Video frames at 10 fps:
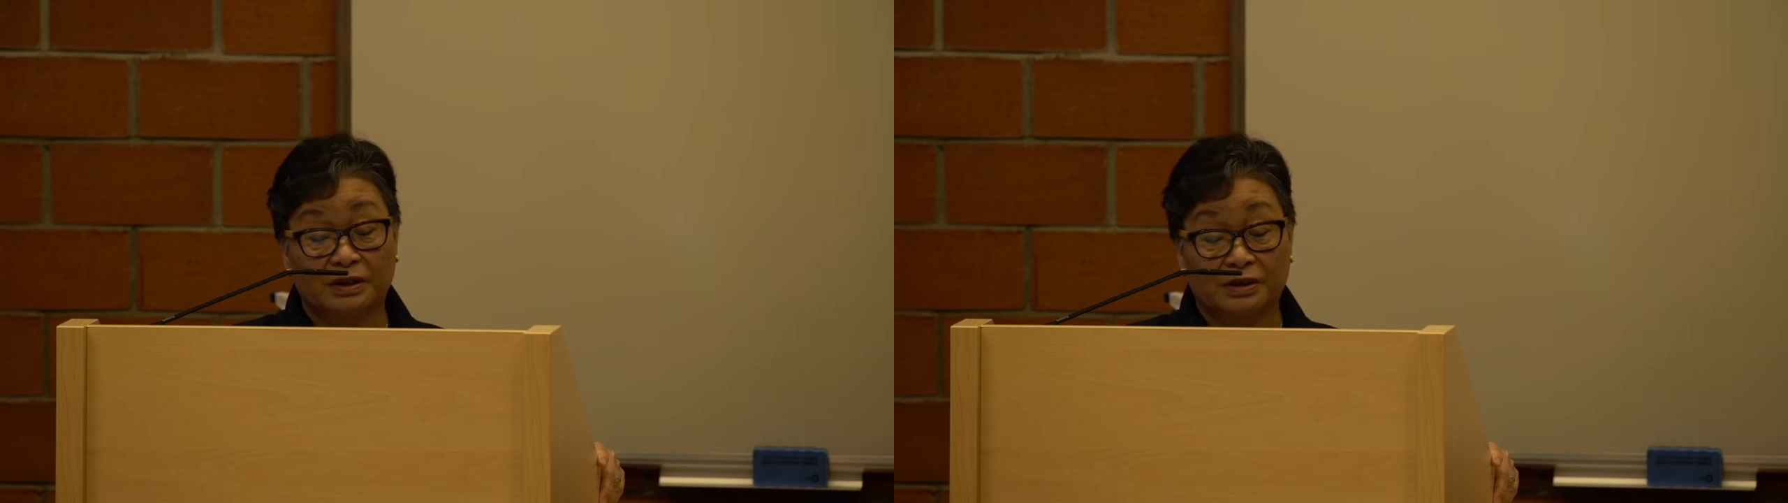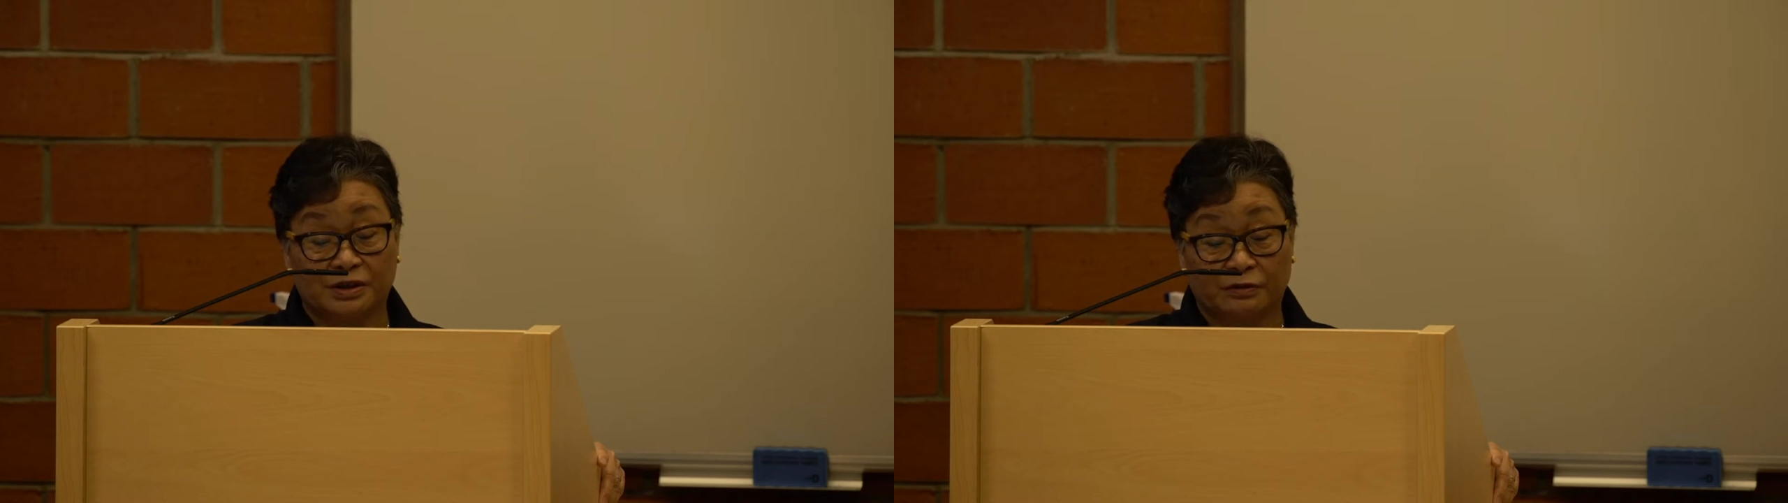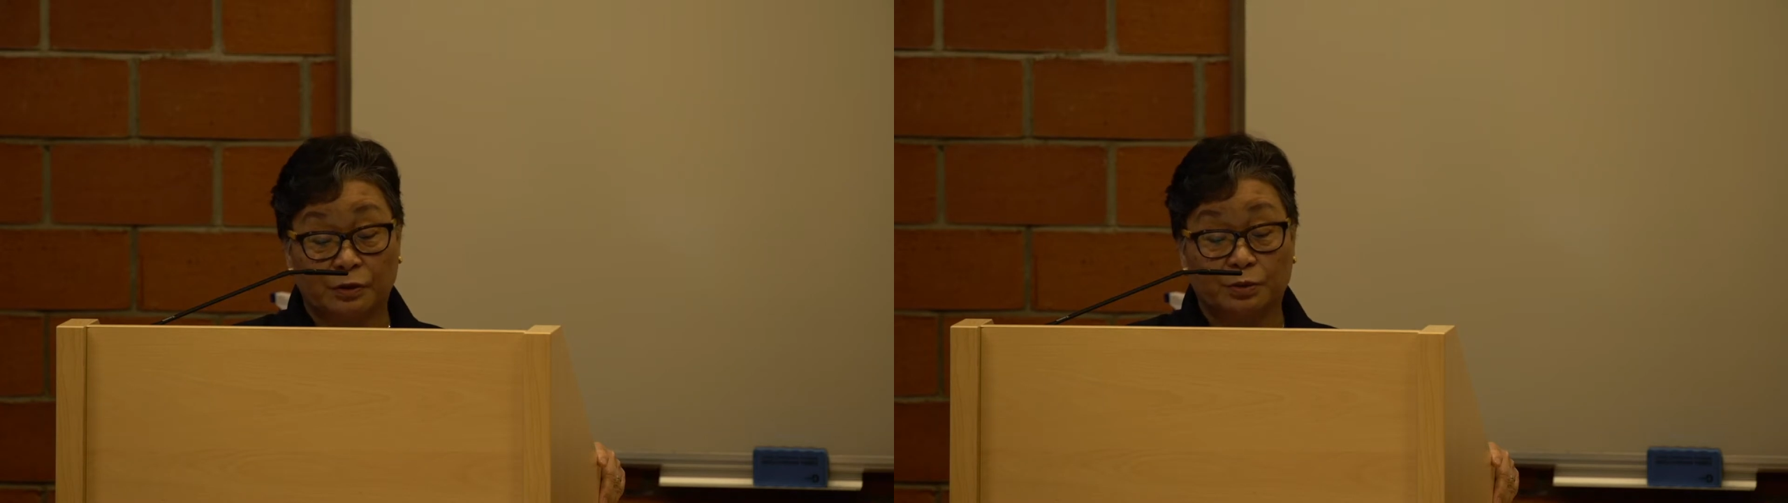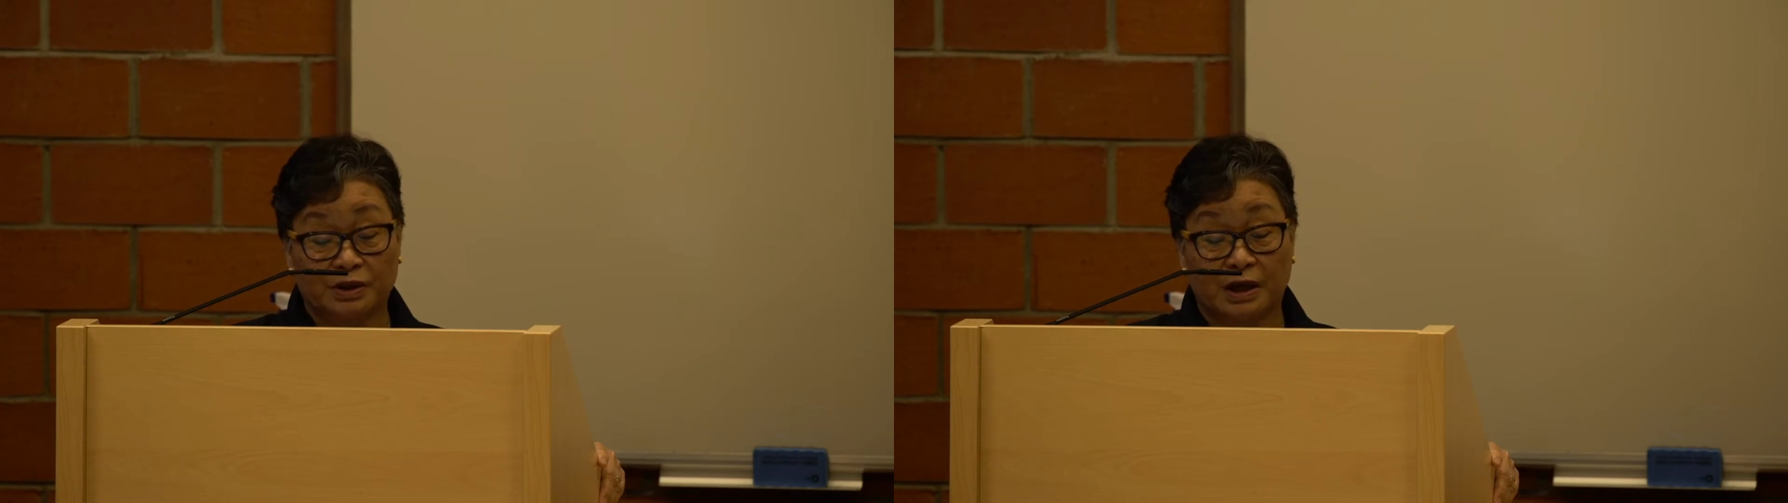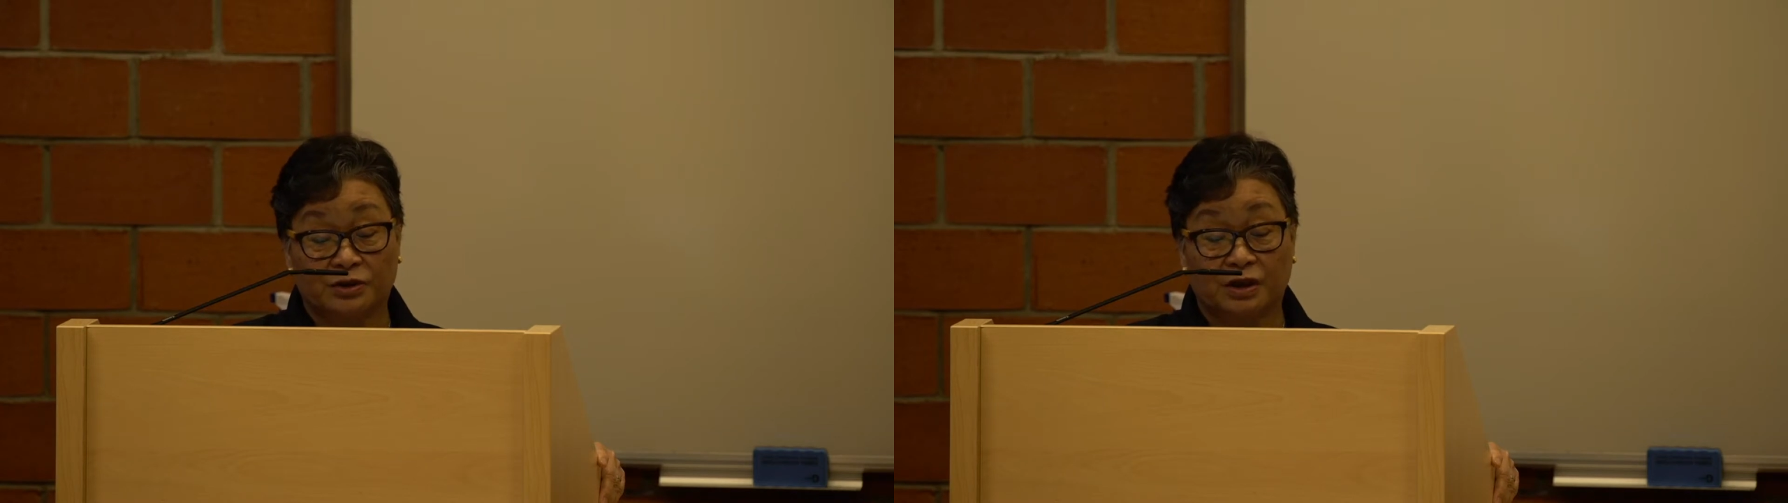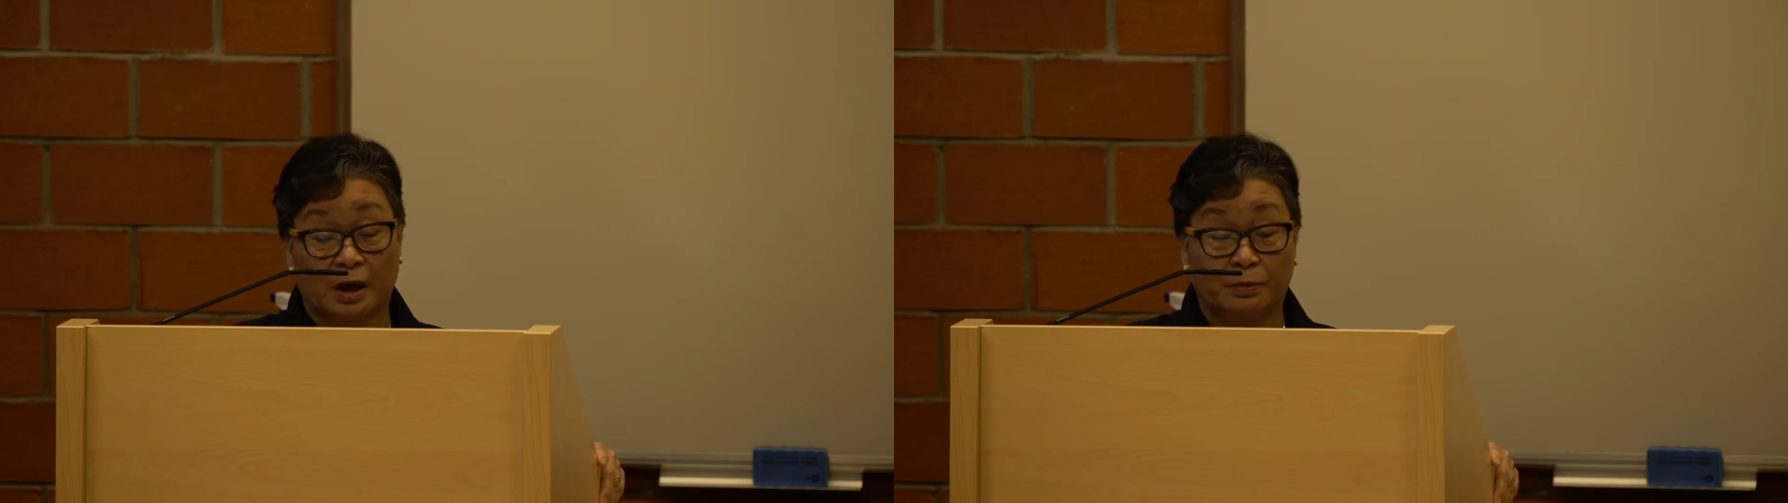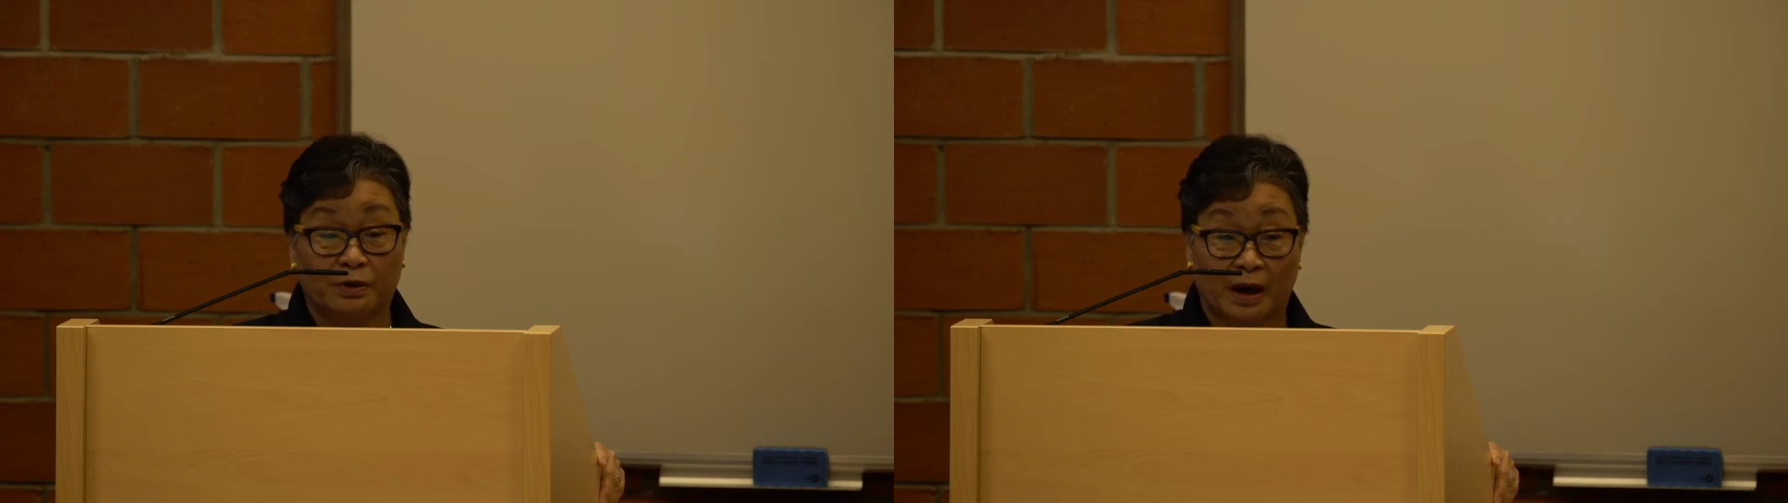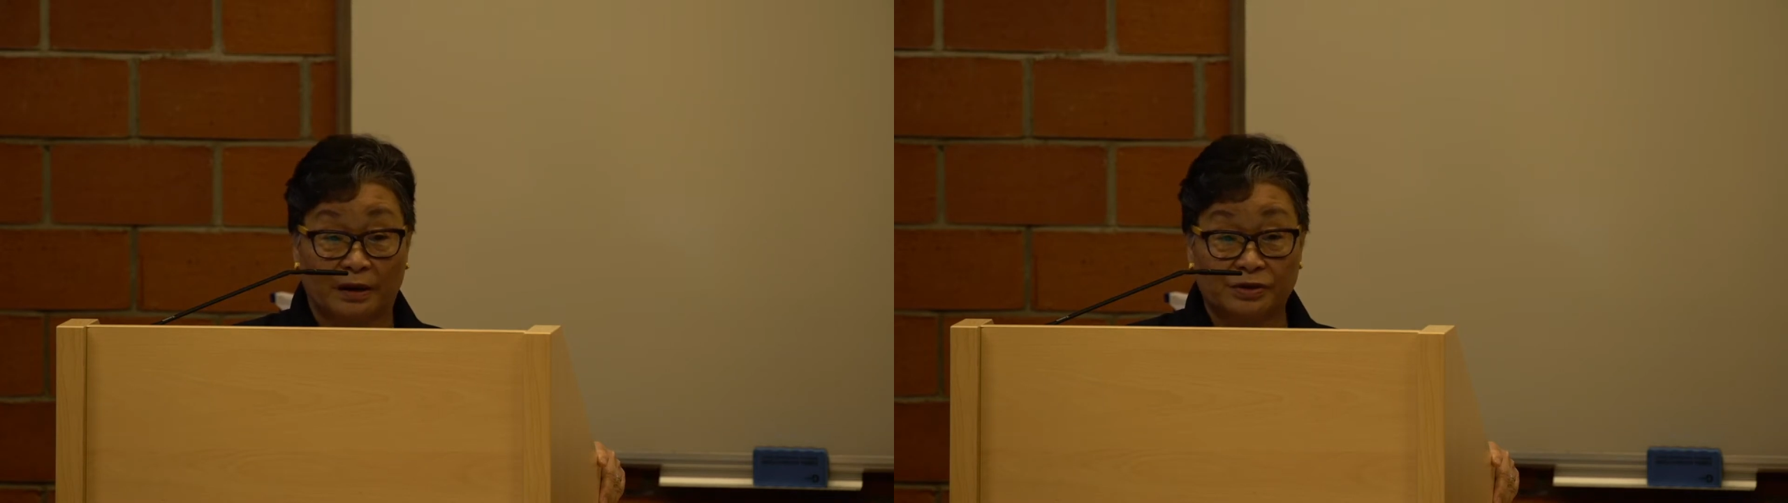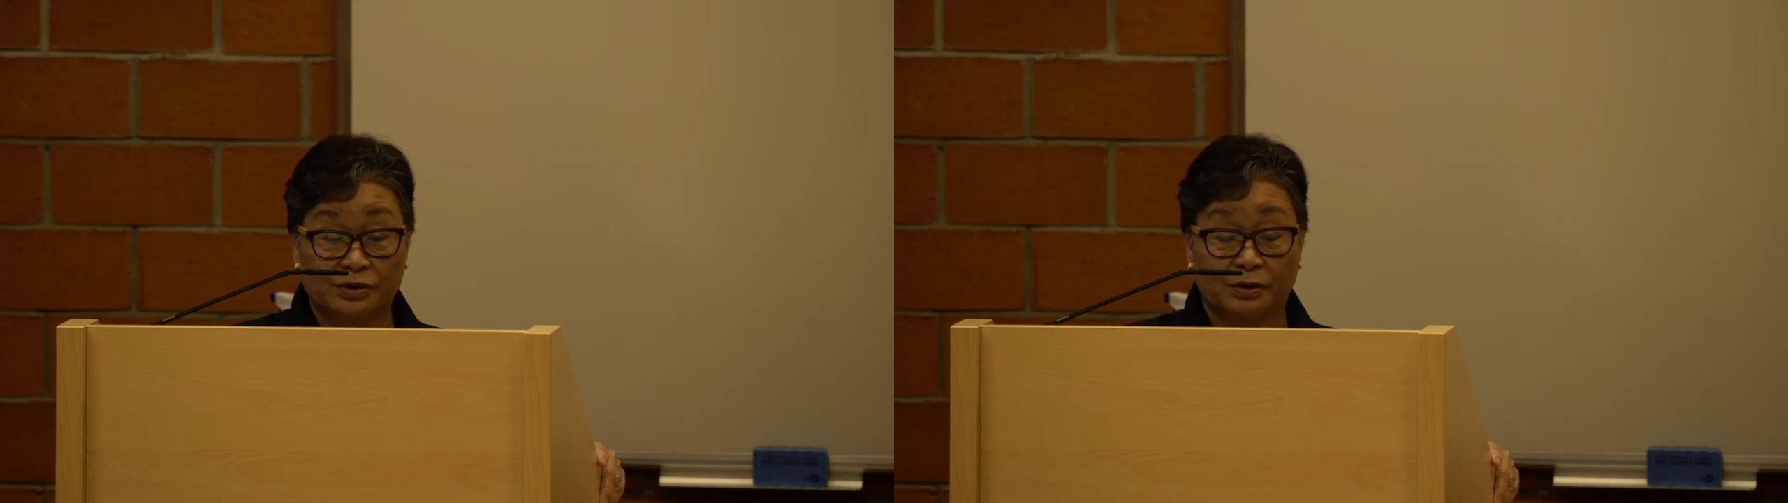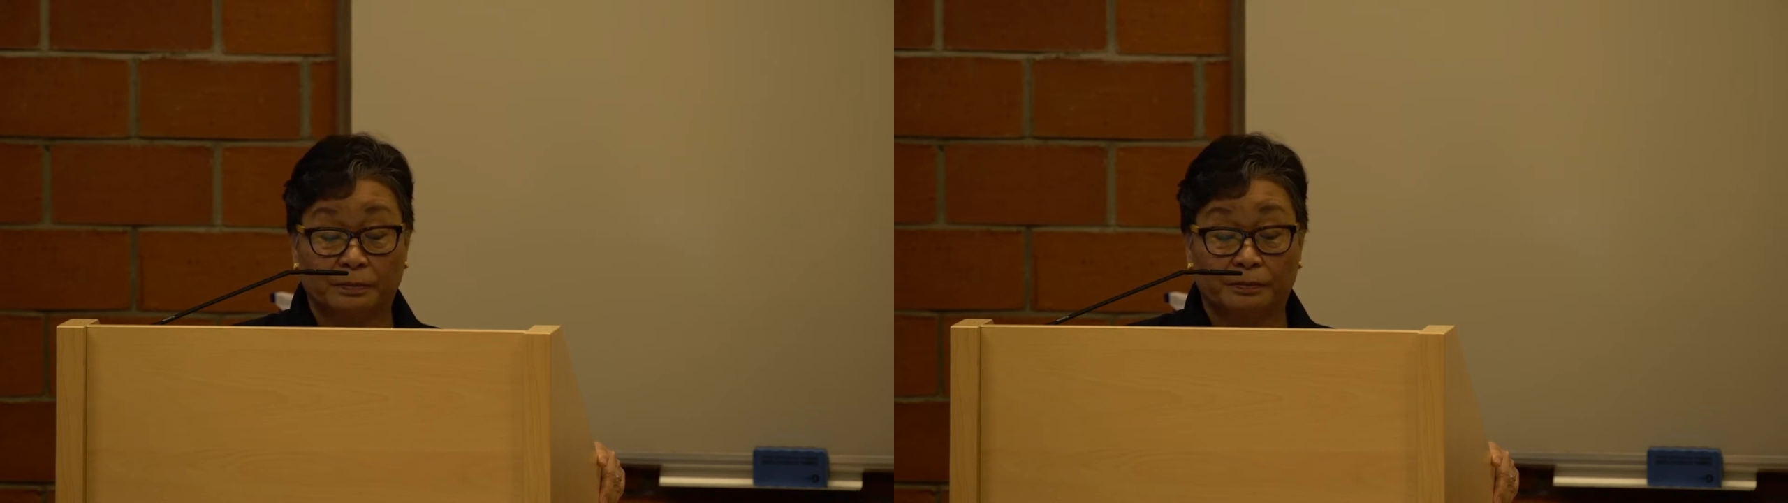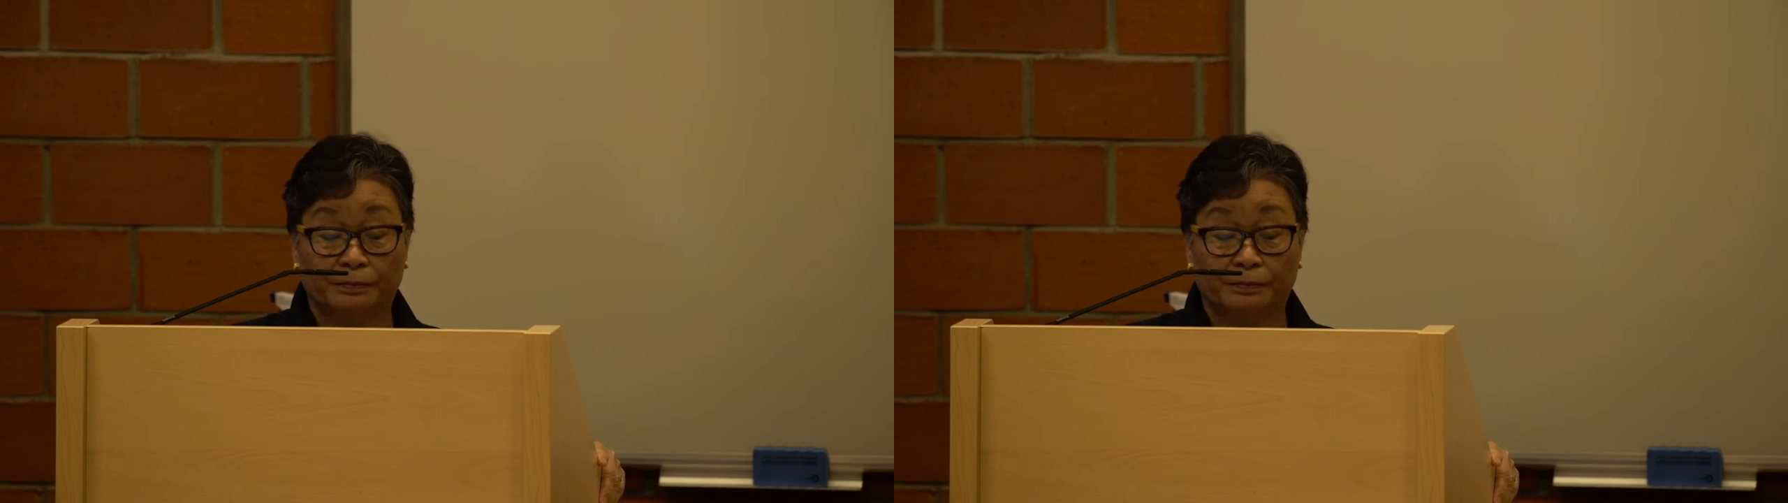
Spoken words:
the civil protection apparatus,